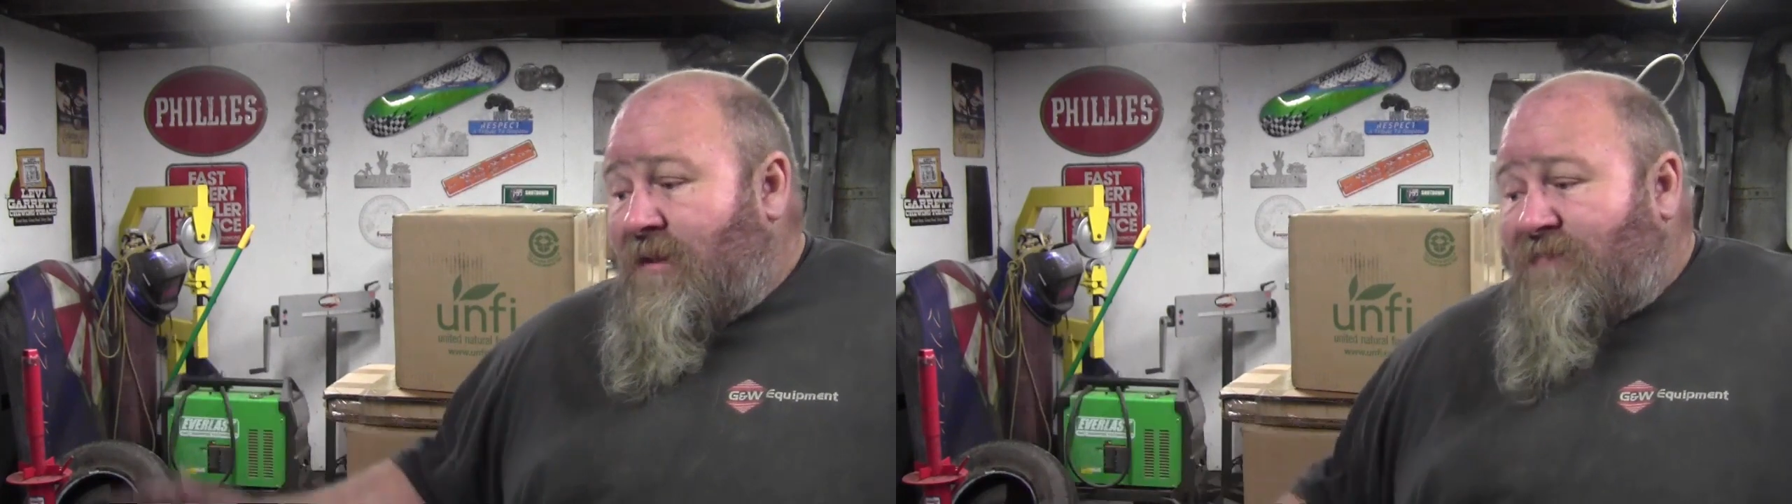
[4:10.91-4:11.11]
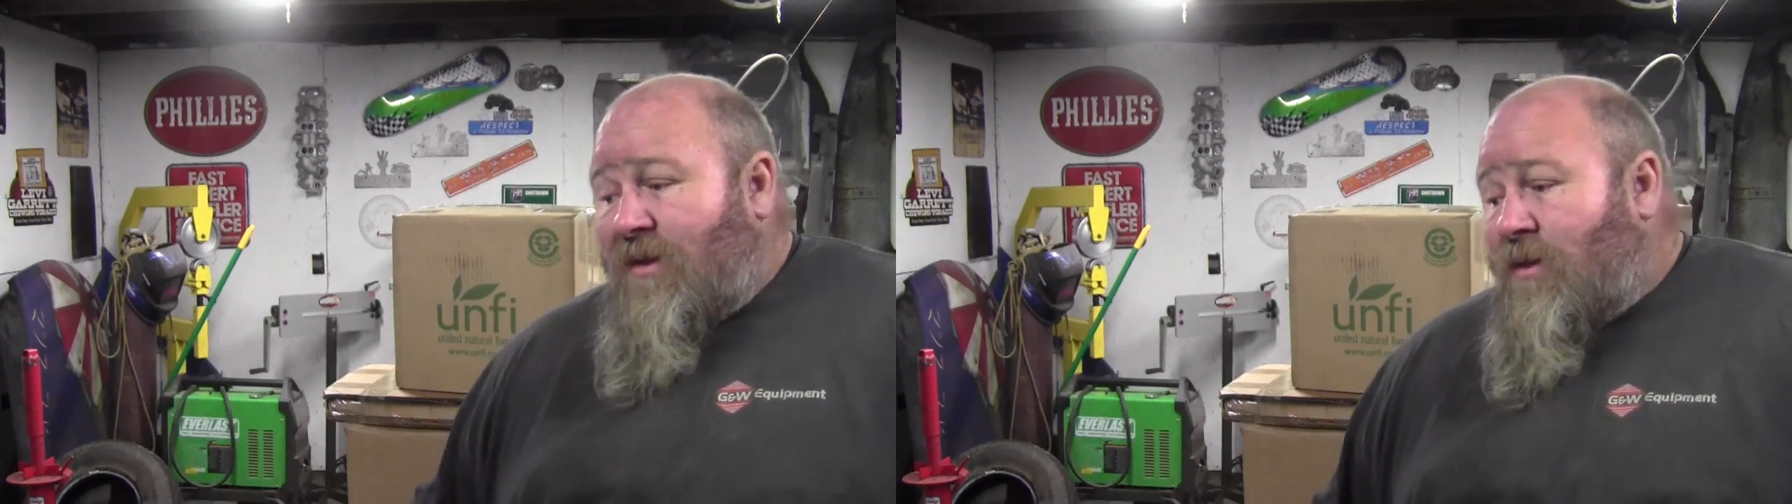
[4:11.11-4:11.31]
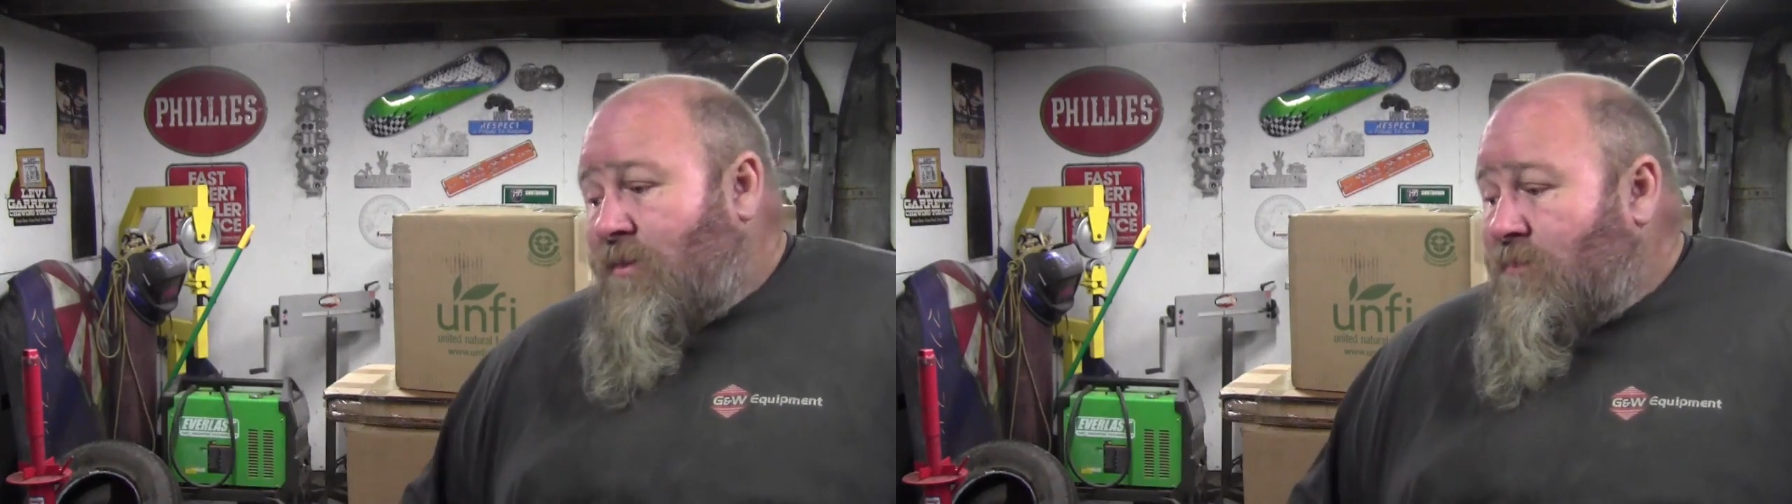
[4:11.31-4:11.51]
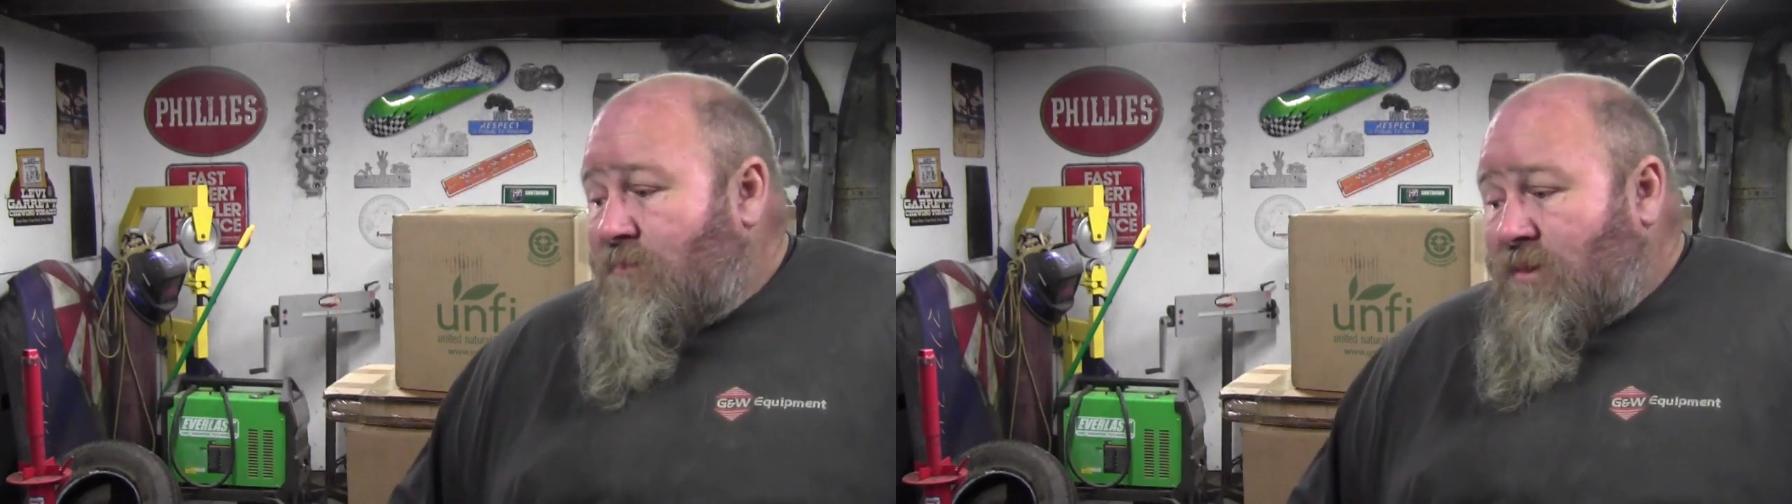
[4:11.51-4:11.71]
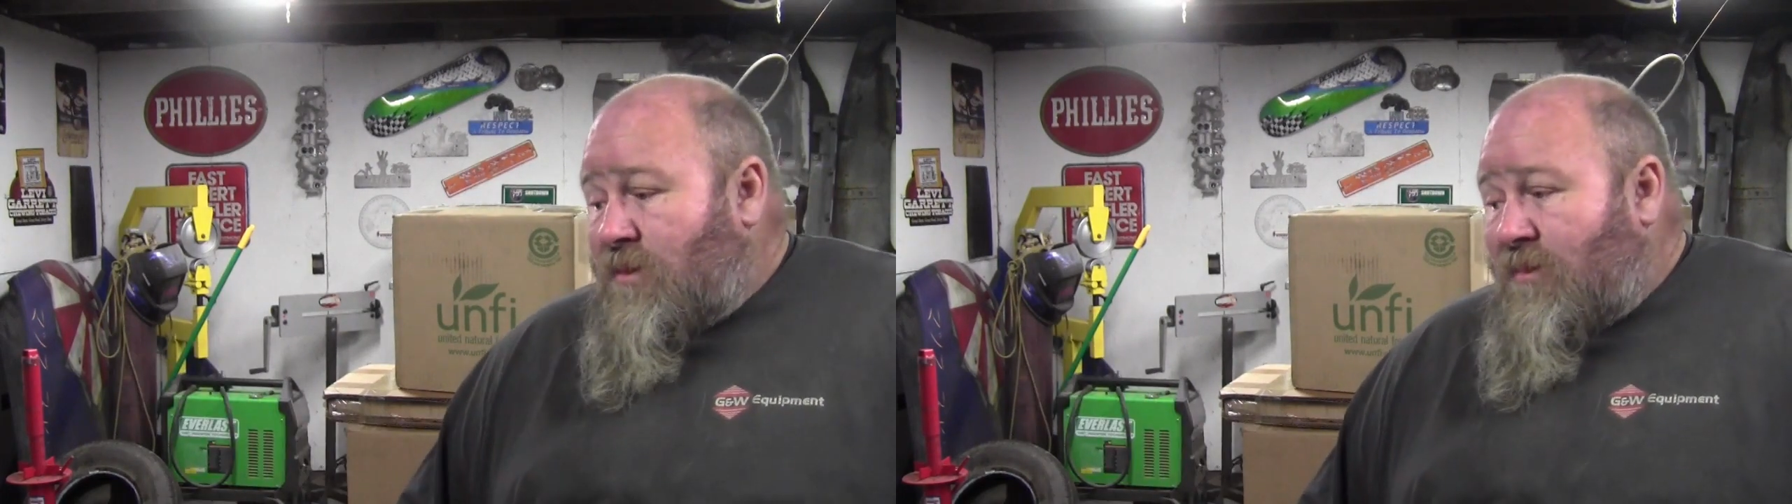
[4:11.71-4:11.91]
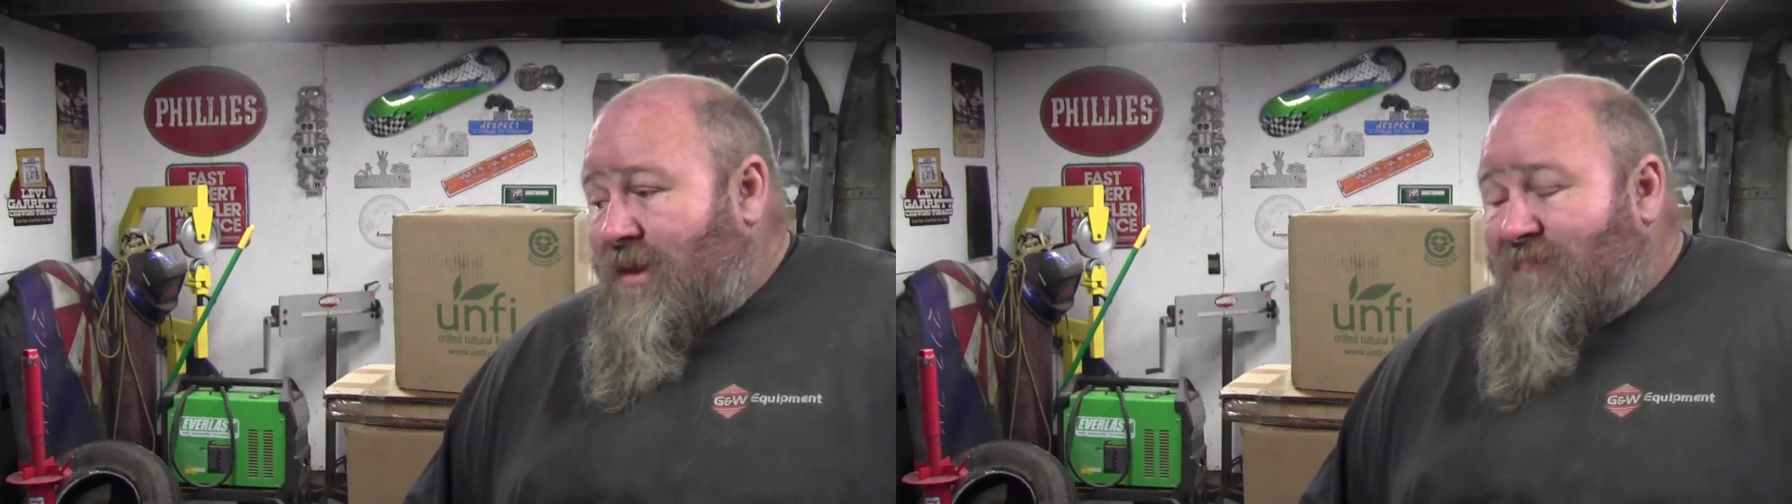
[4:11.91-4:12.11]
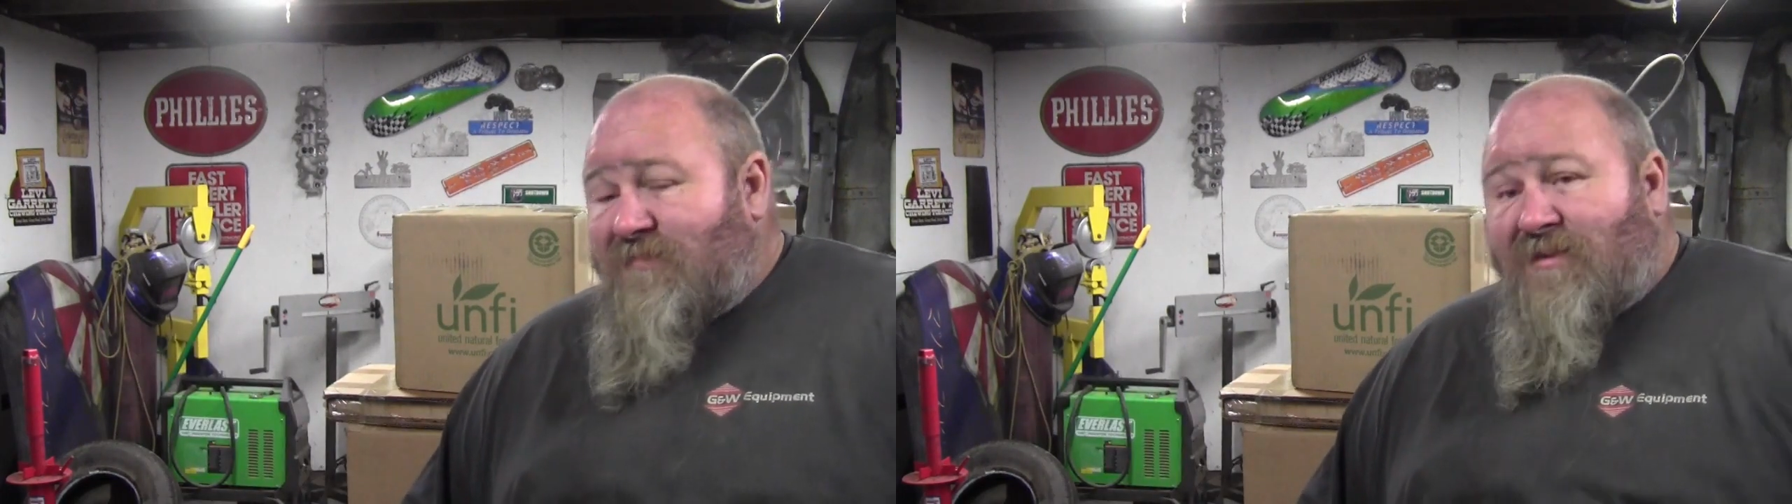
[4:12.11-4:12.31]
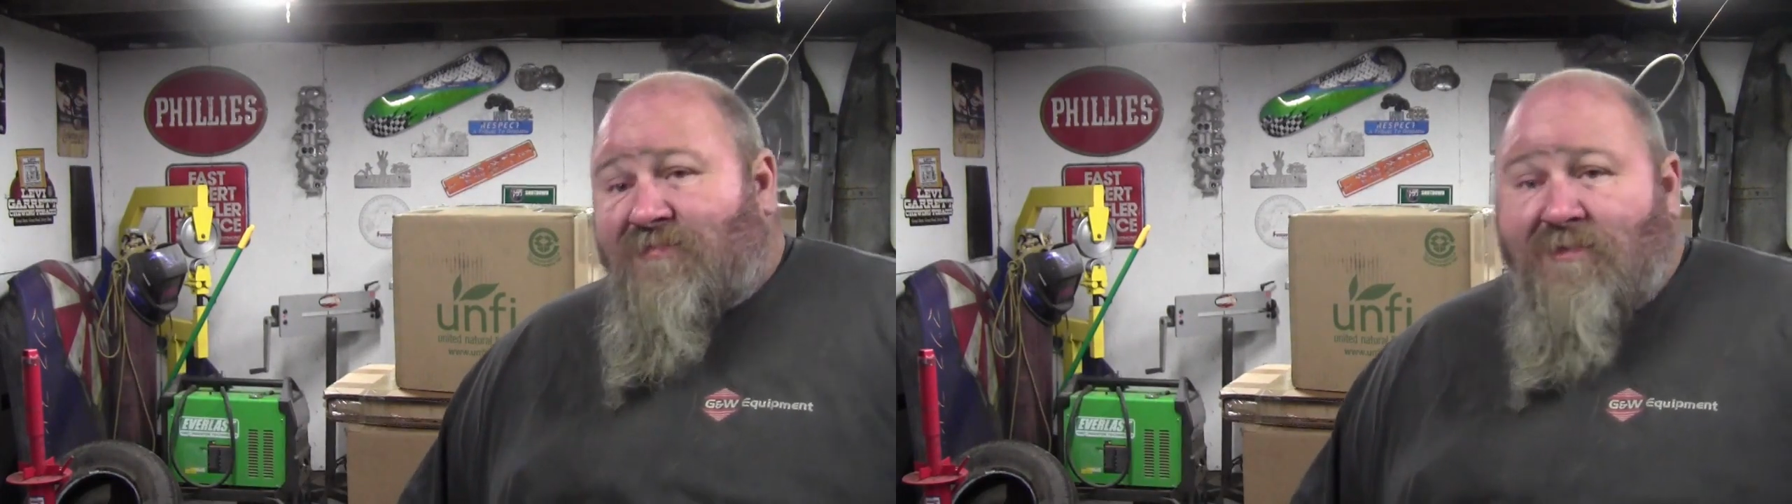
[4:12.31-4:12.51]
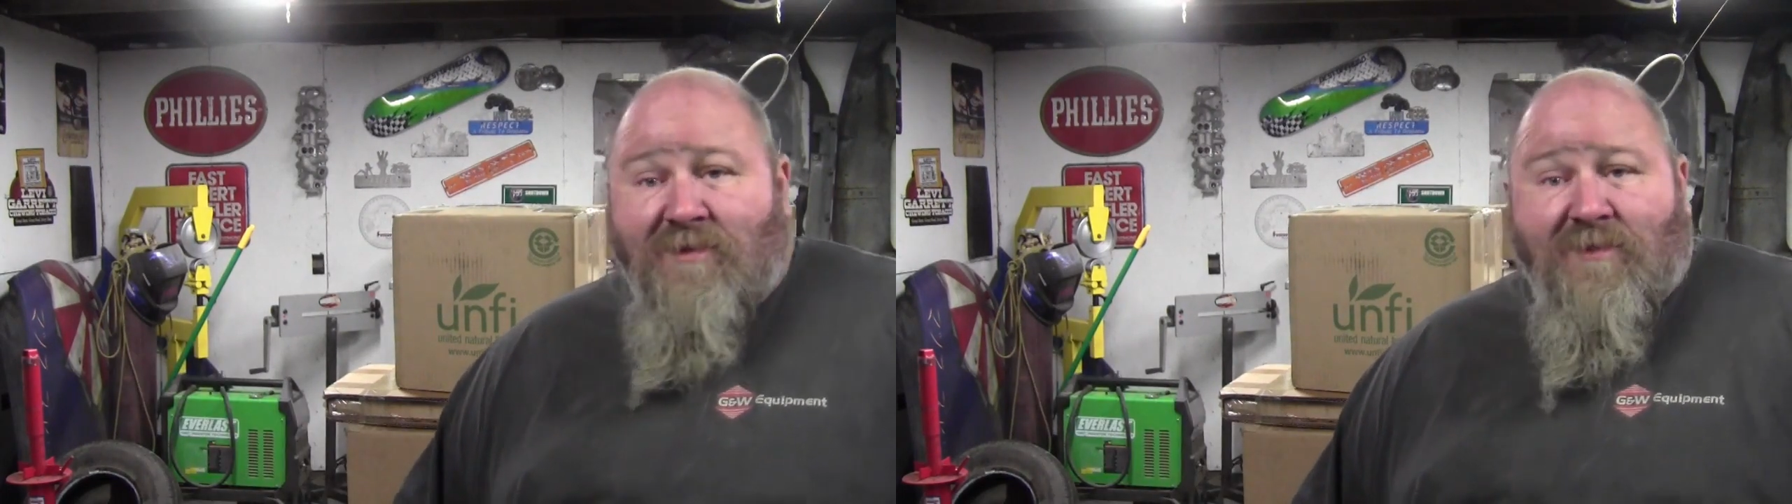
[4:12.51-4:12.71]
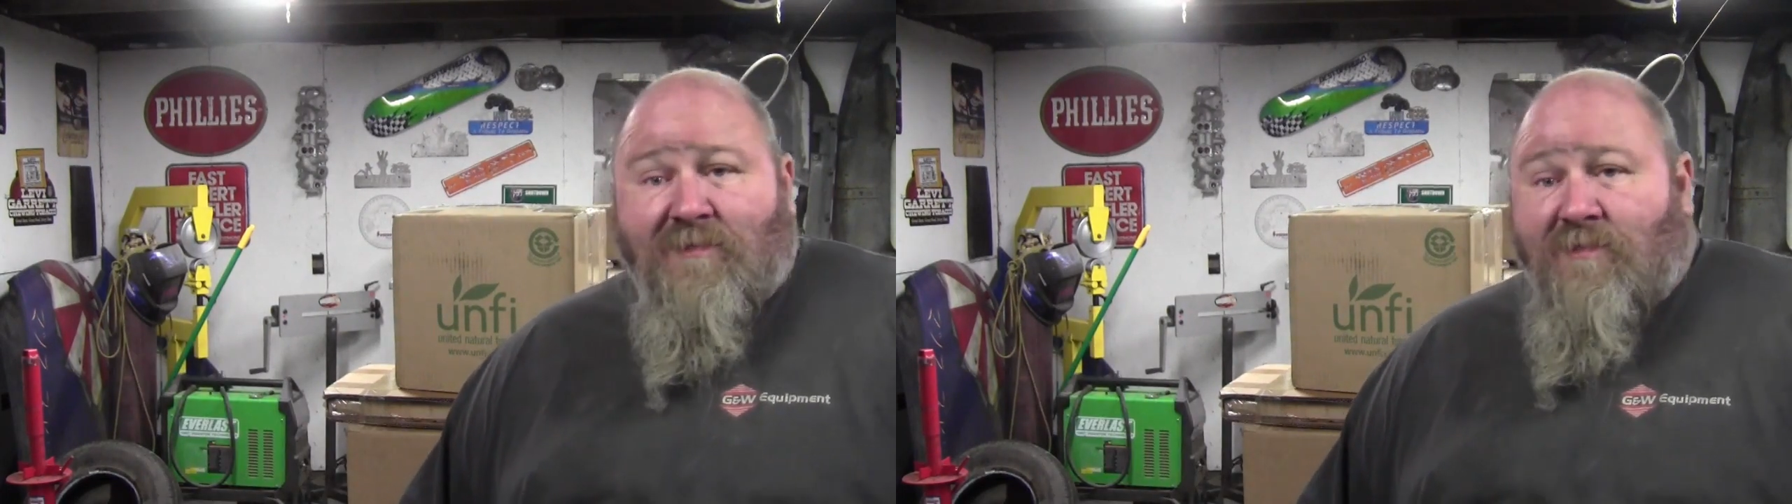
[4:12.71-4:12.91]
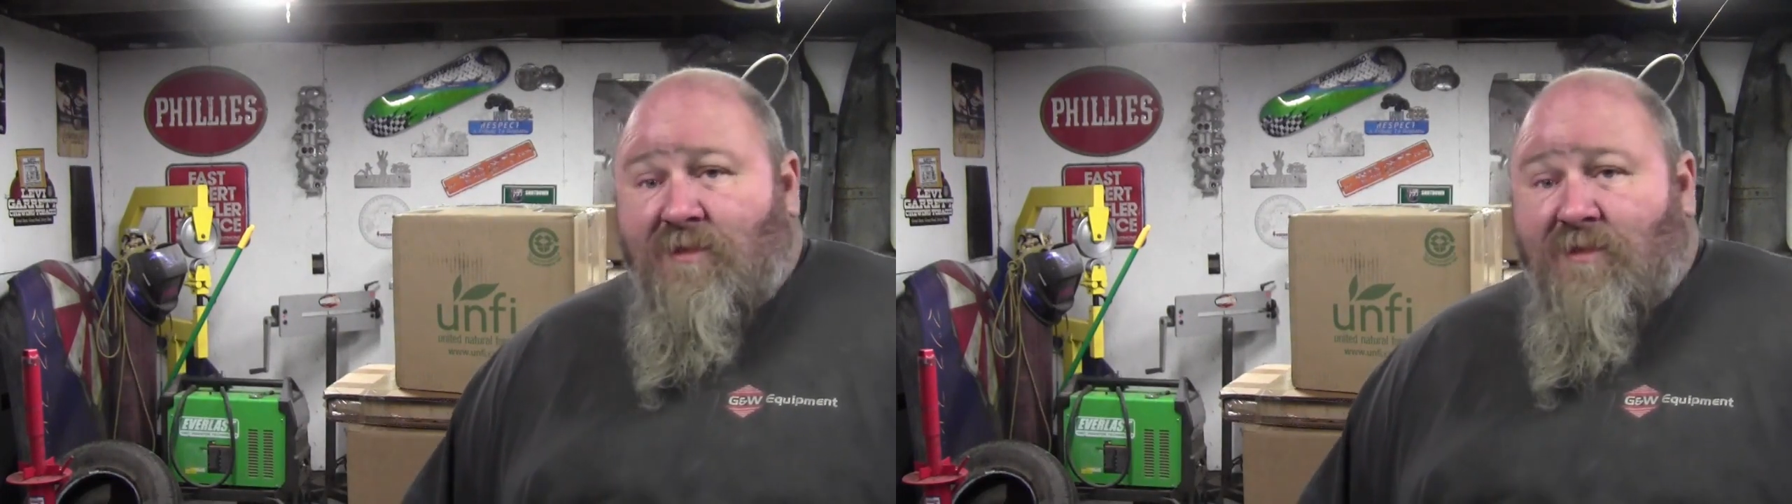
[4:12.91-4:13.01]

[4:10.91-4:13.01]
If y'all have different